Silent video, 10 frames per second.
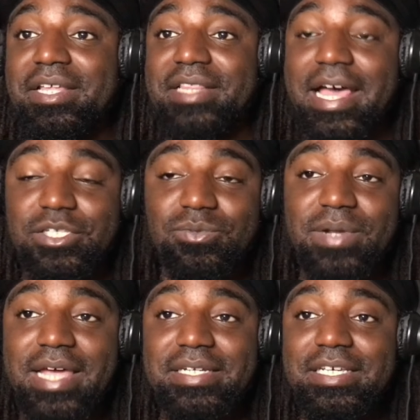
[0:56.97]
last
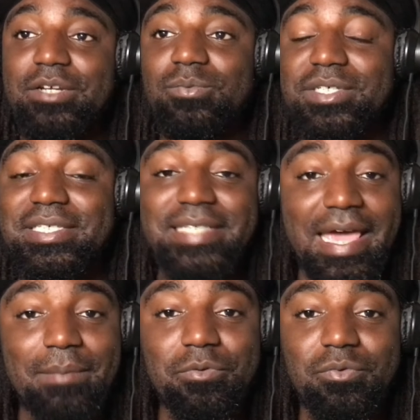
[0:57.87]
one I did was
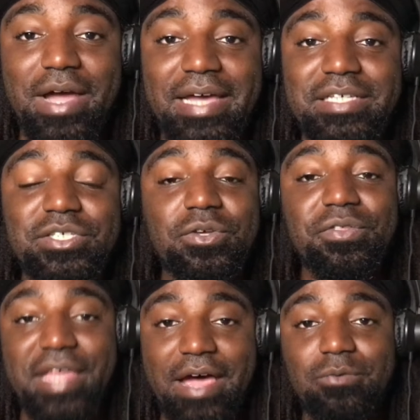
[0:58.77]
Samurai,
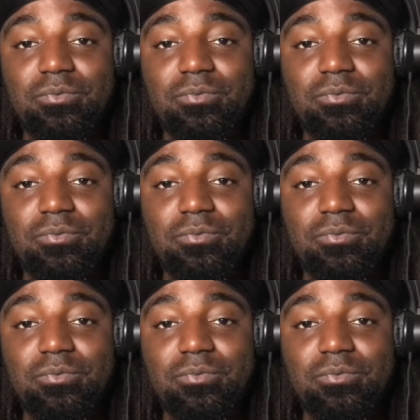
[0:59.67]
so that